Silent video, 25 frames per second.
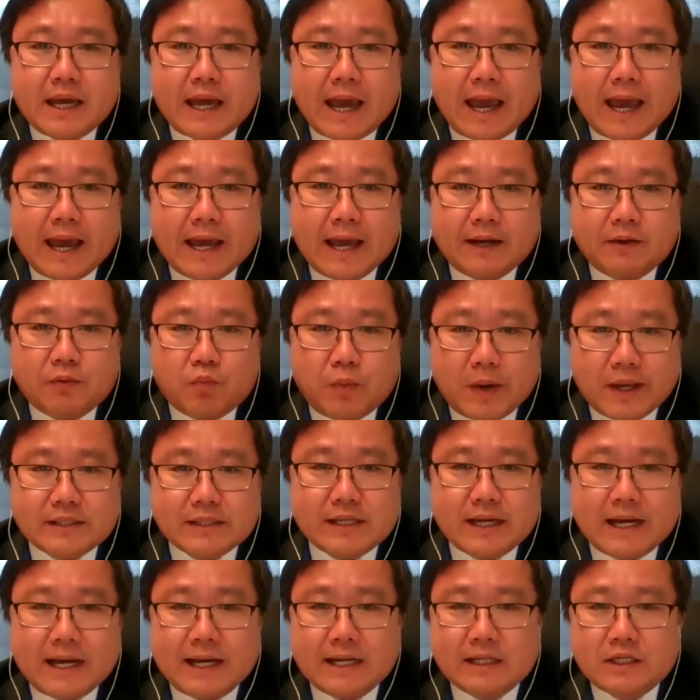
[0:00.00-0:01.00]
and
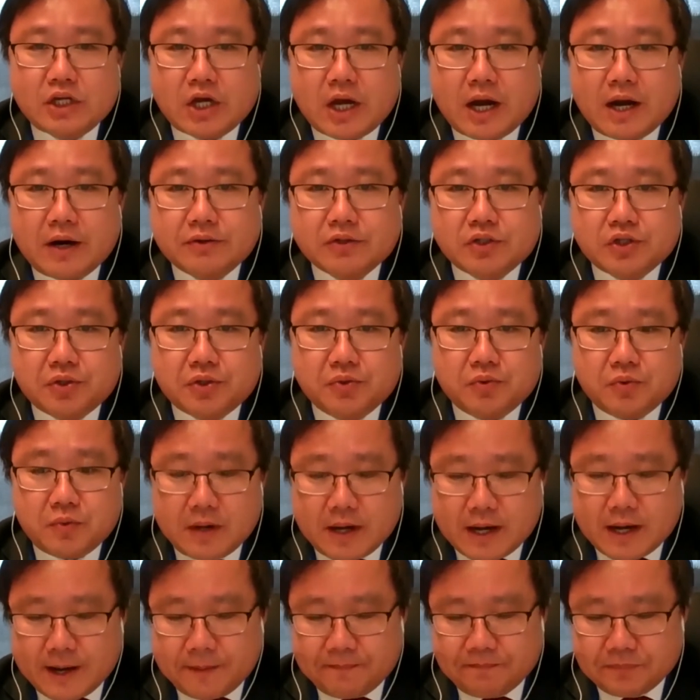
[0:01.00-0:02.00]
Wesa Chow
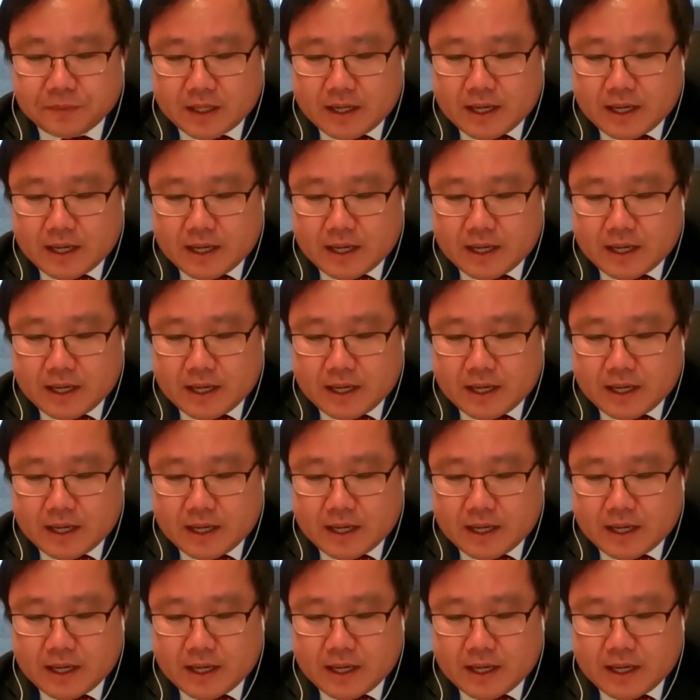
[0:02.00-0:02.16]
to